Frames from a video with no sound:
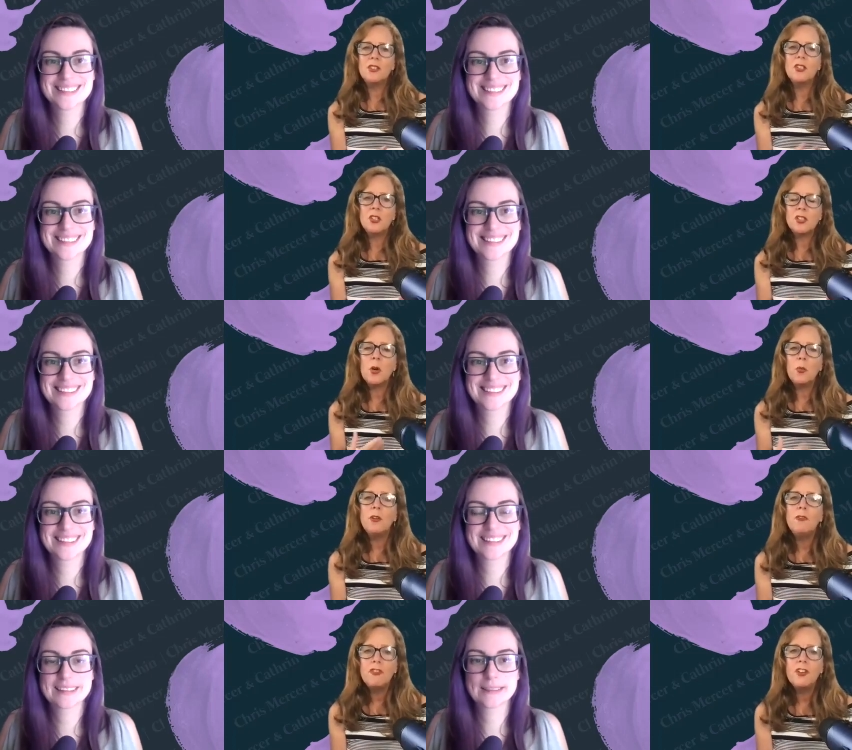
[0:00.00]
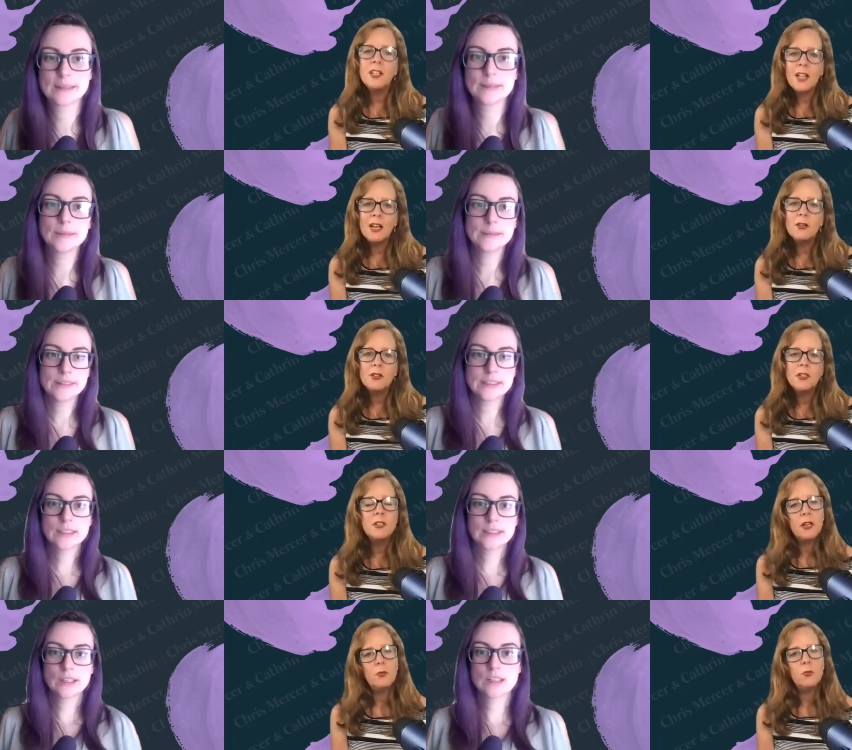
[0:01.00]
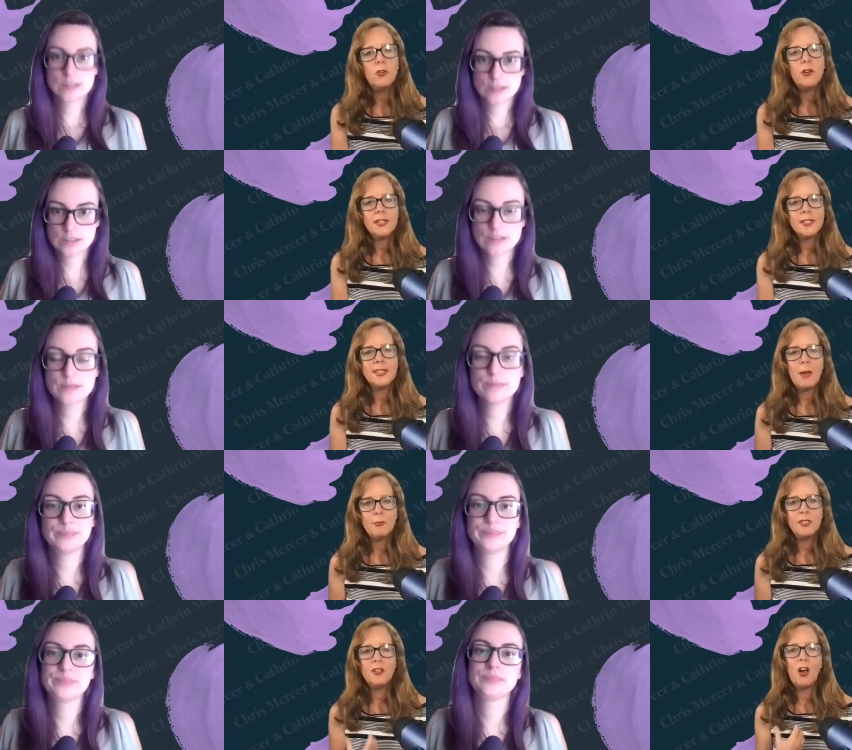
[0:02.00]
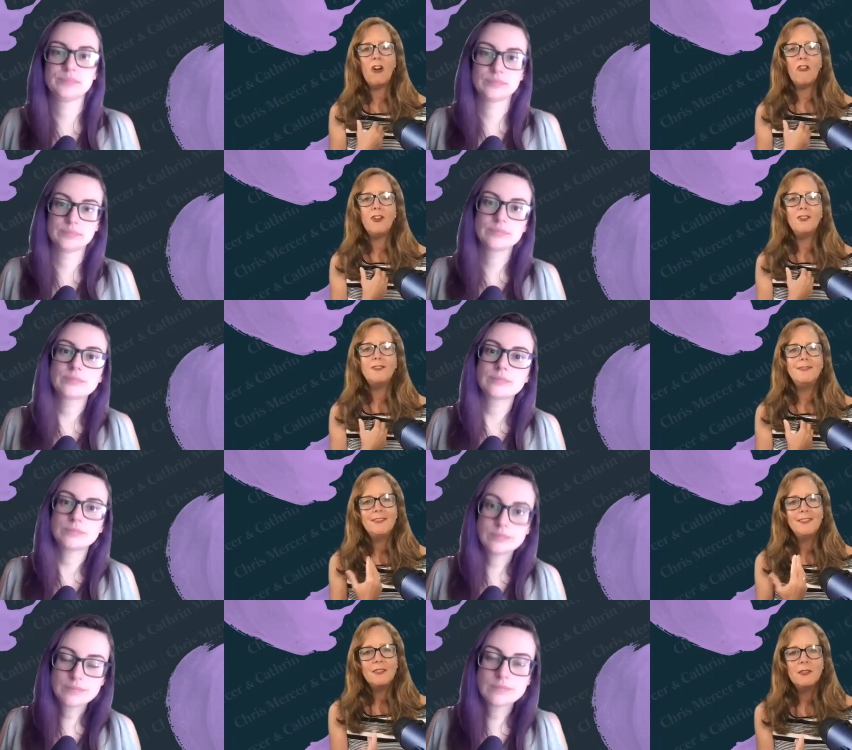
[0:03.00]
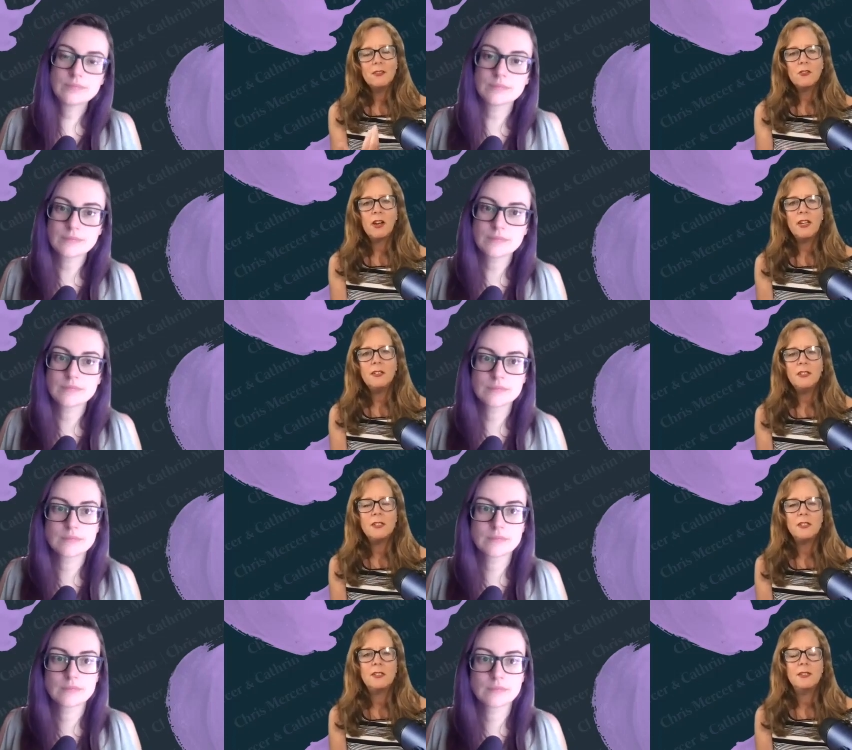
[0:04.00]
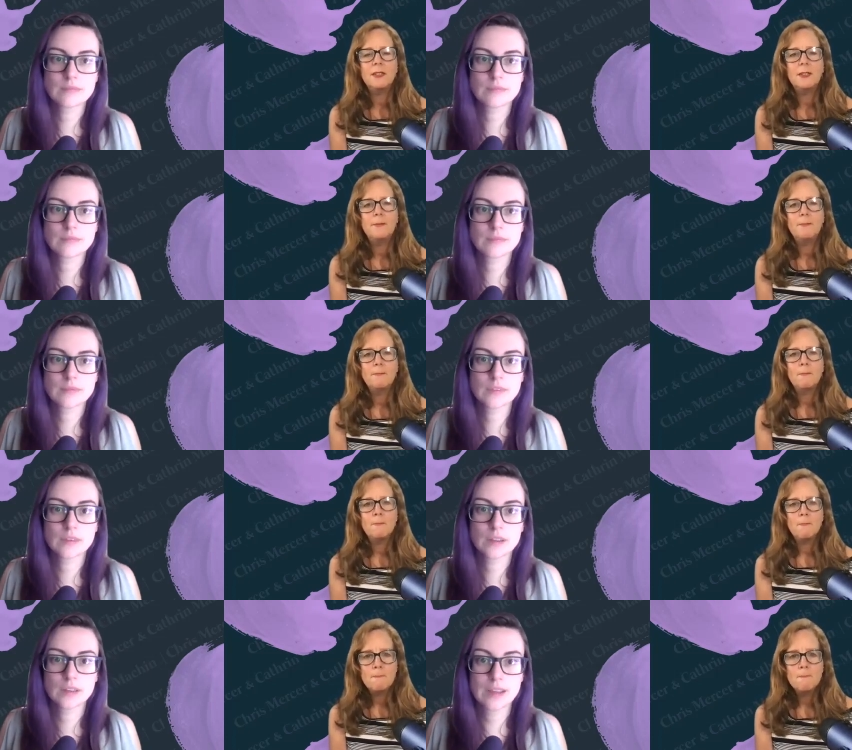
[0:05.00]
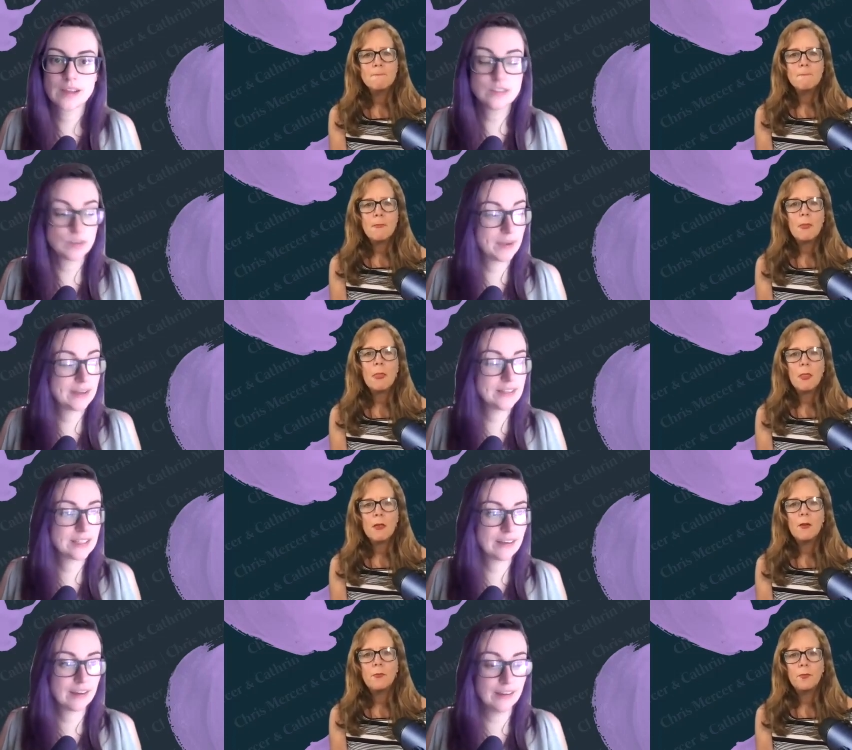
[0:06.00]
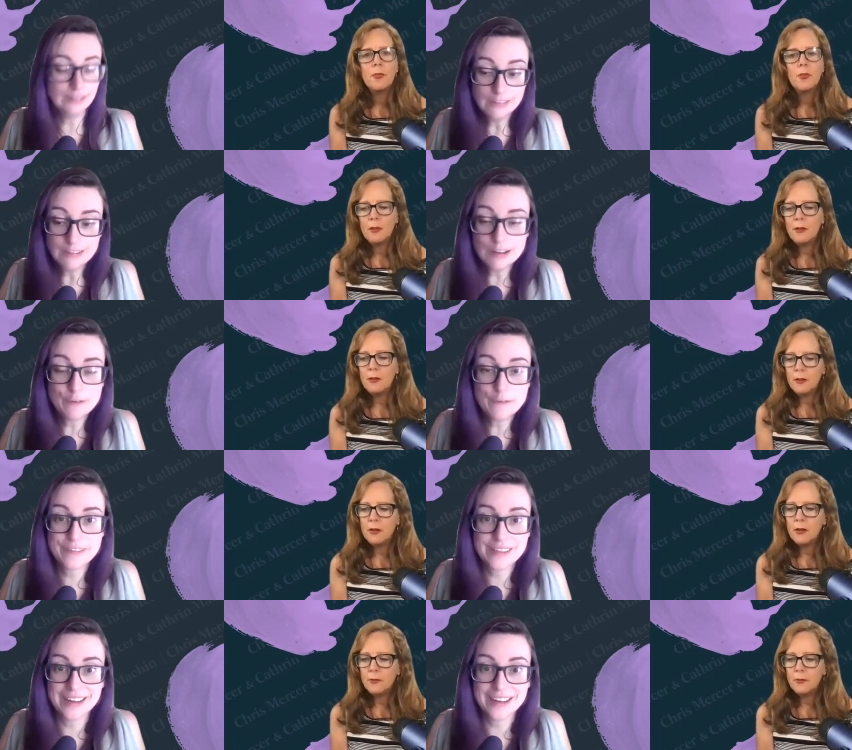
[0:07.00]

Speaker 1: to, so we feel like you know we're accepting our own greatness
Speaker 2: that's amazing. I love that.